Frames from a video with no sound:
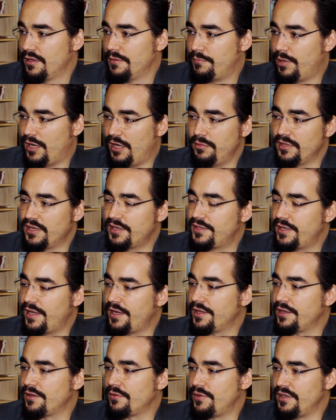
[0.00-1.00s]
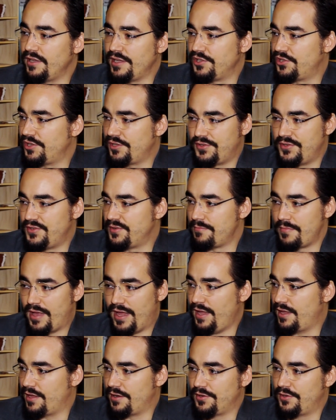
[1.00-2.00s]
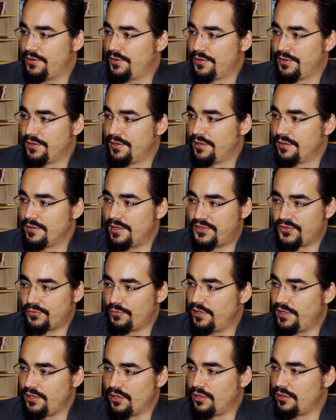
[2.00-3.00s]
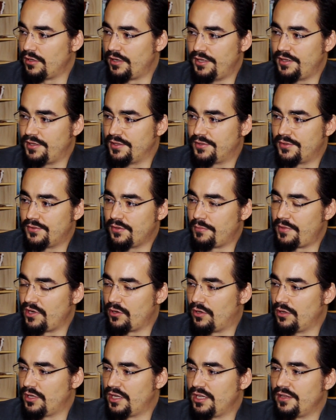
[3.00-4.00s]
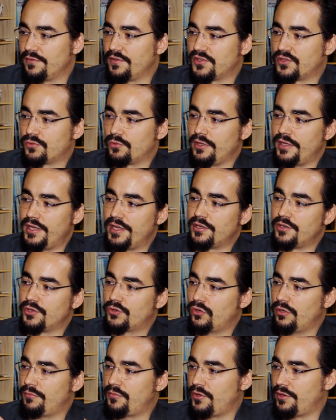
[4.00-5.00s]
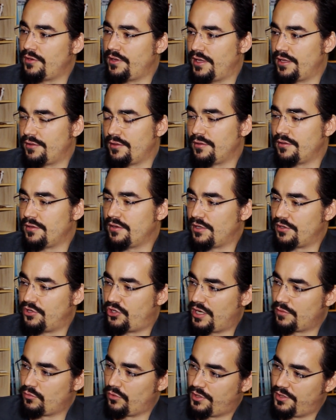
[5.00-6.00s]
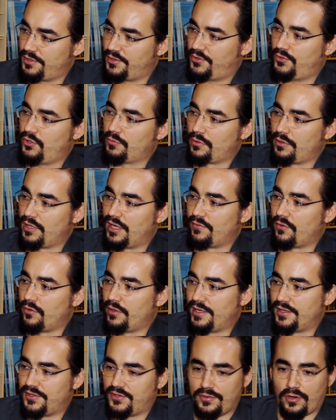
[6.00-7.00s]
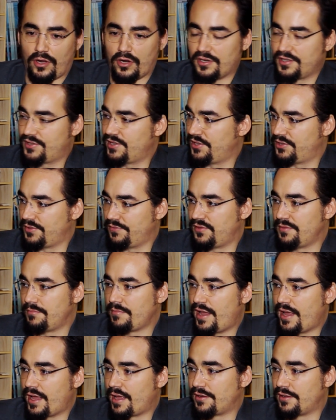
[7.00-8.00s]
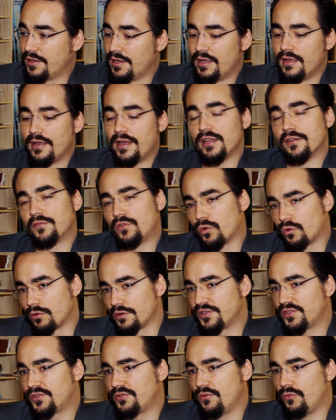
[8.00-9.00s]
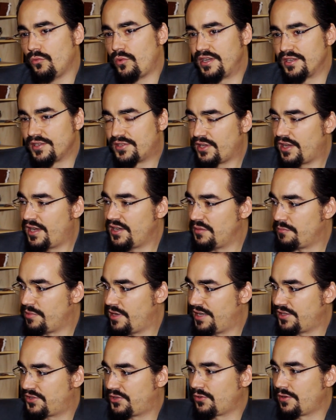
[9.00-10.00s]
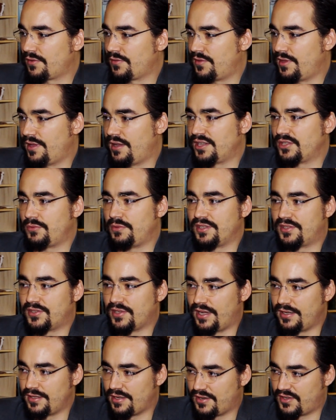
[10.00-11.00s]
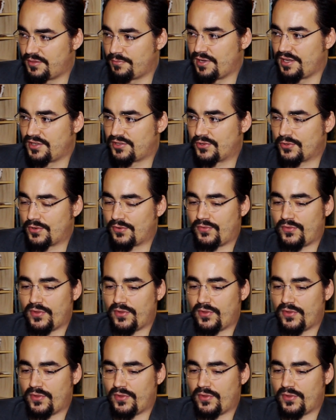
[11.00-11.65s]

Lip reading: public data, really is just demand. That's really all it is. I mean, all any of us really contribute in the general consumer level is our sense of demand. And of course, we decide to buy certain things, we decide not to buy certain